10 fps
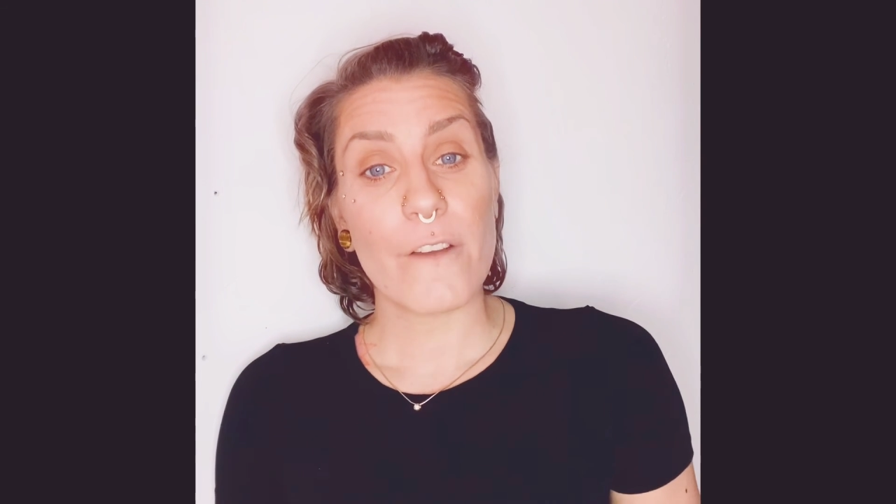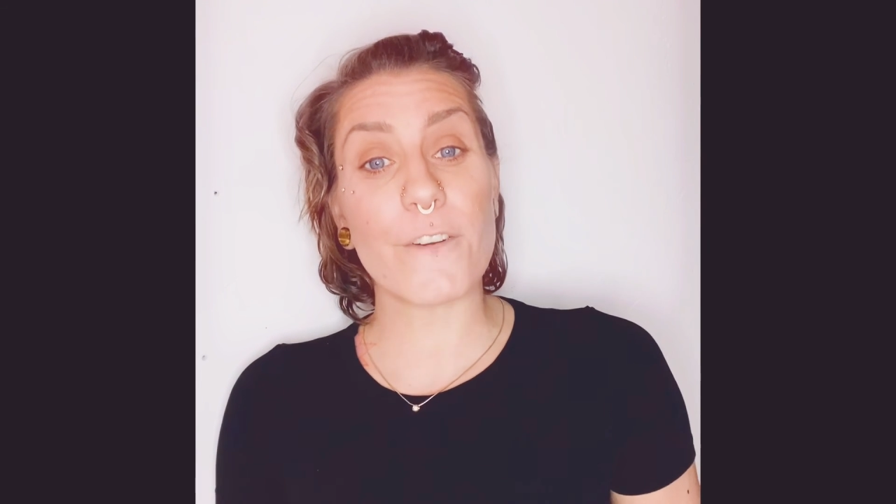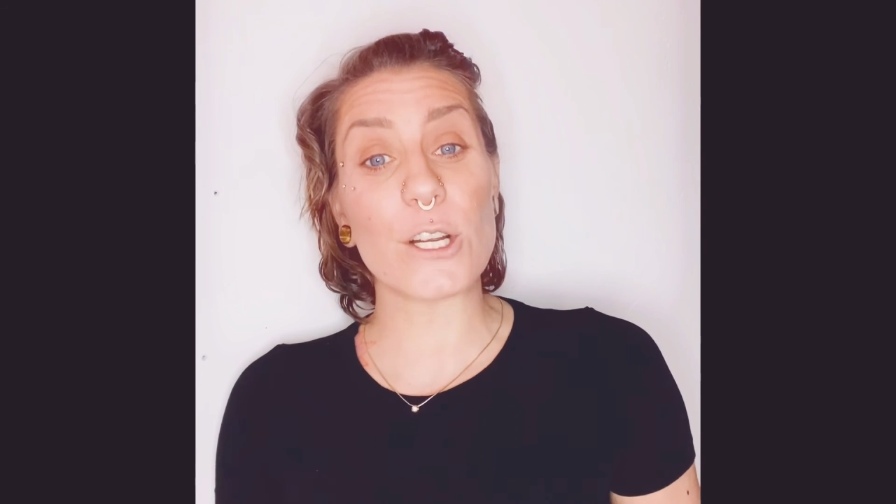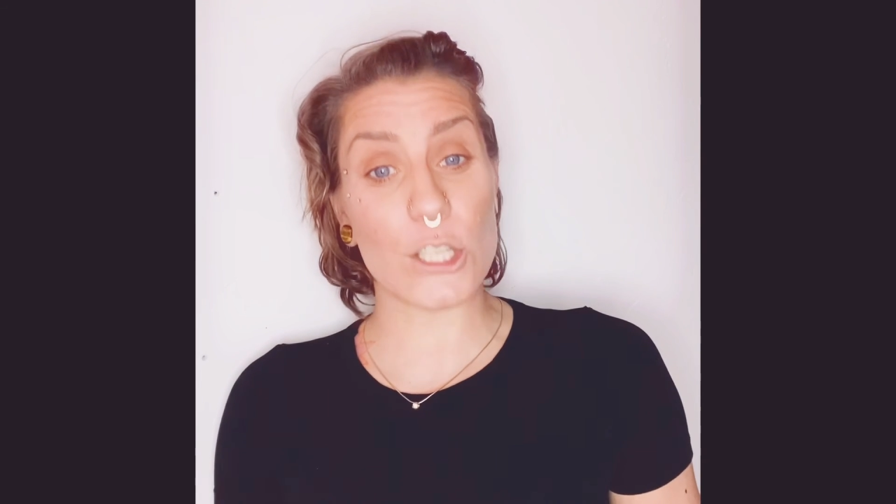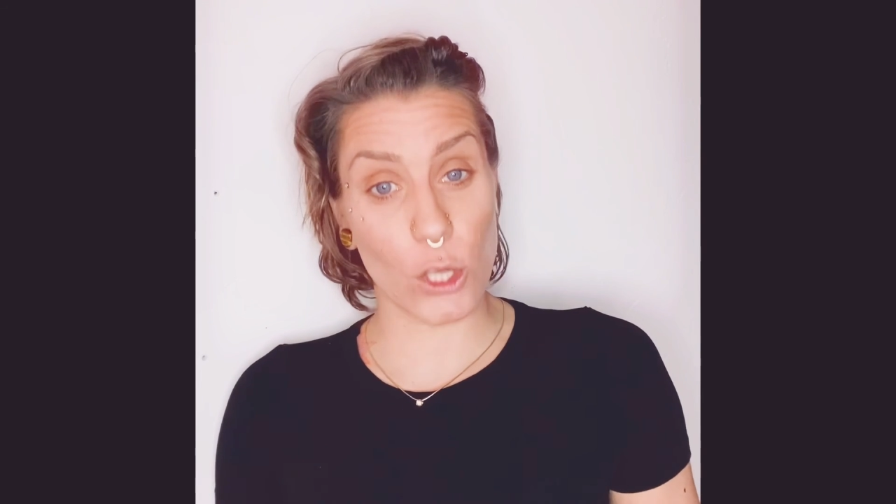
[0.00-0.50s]

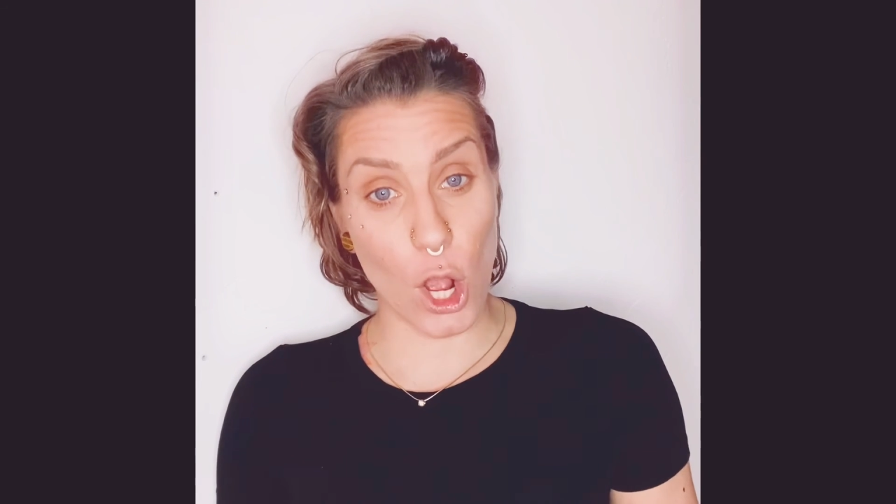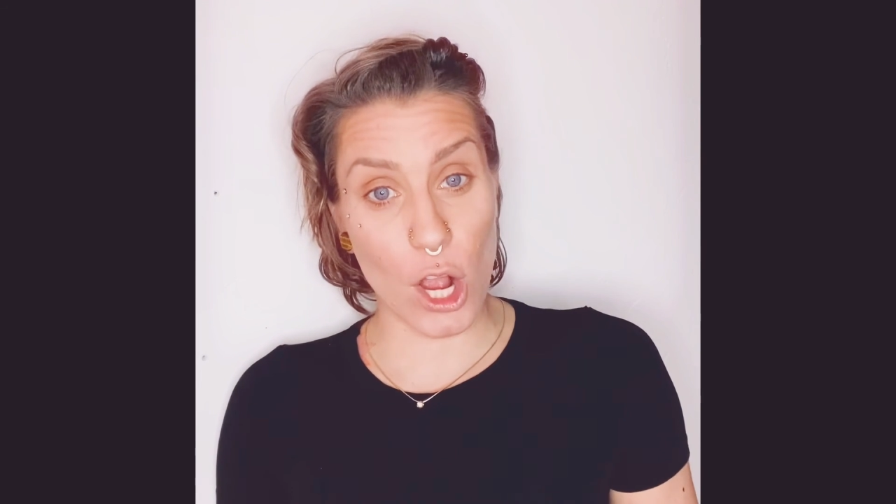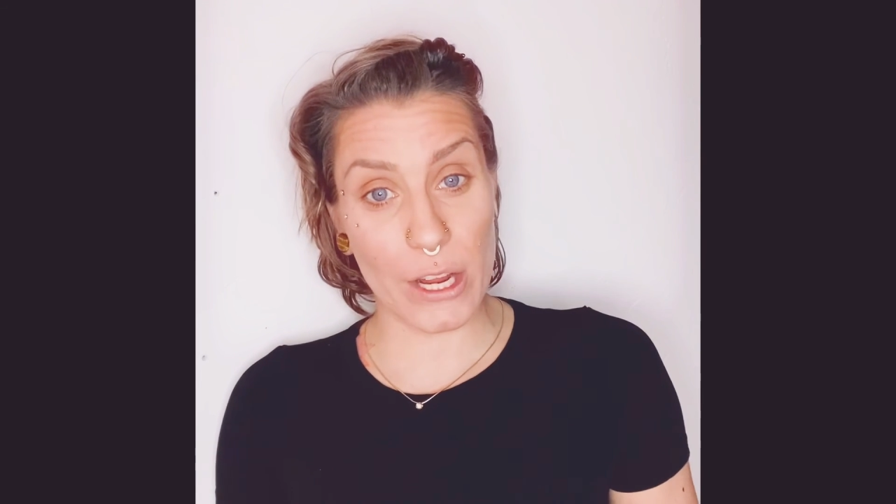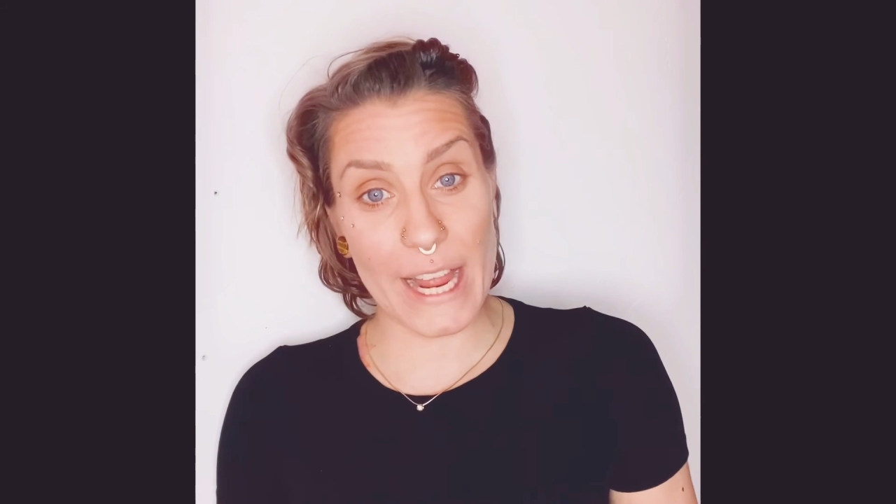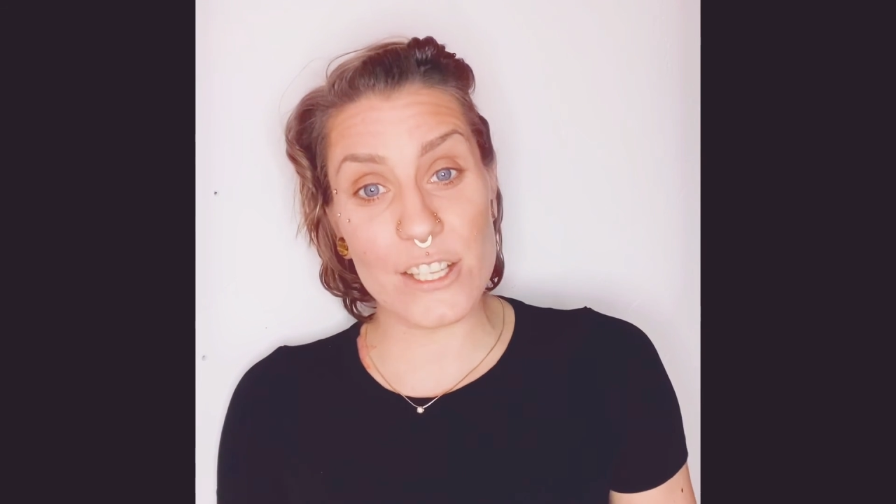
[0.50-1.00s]
for as
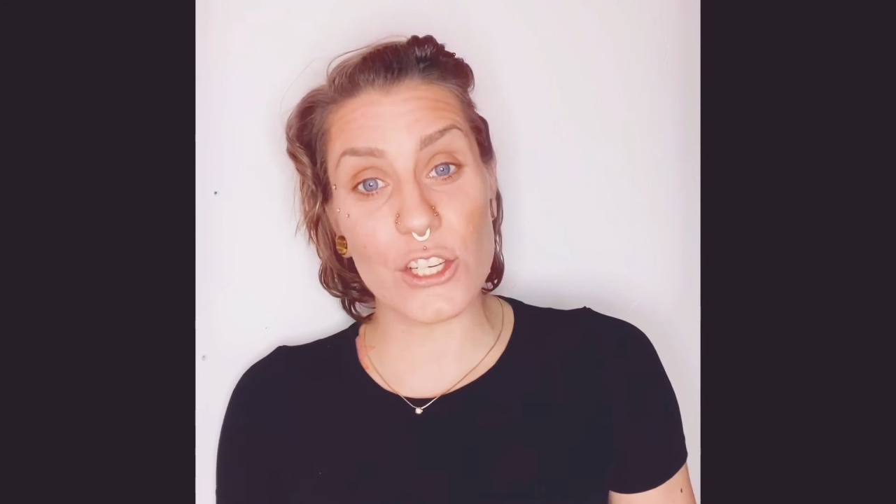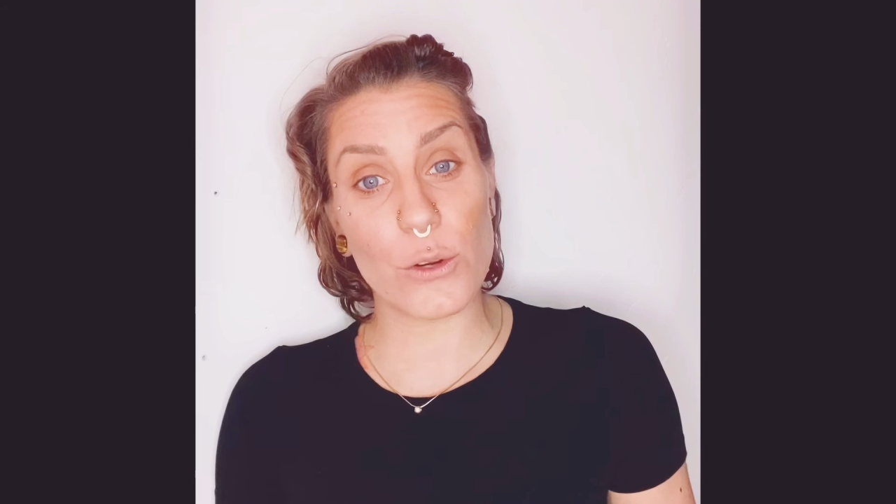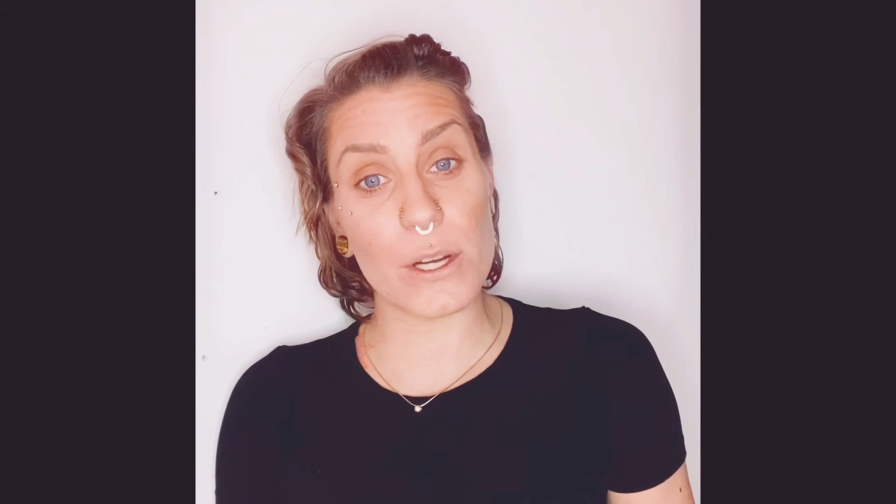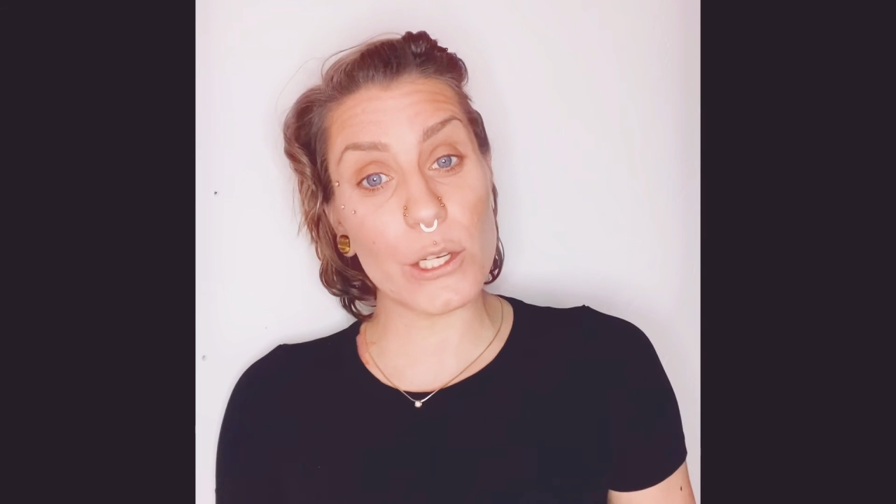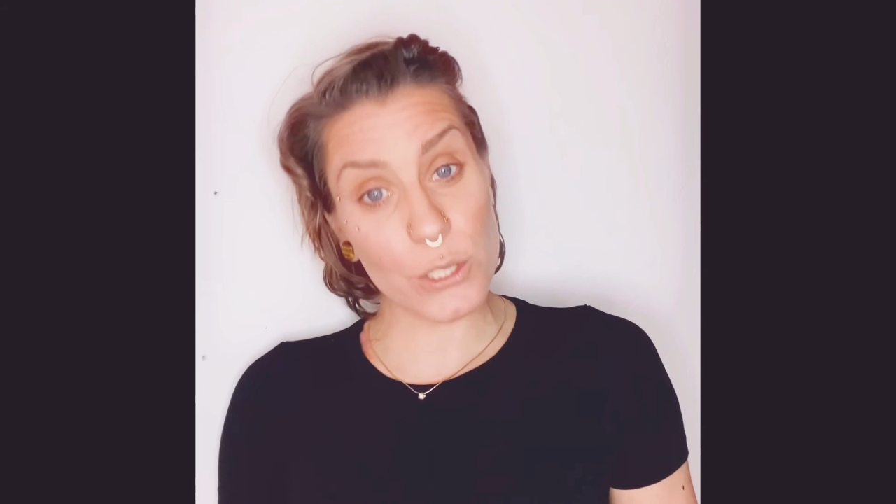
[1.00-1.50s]
long as you're going to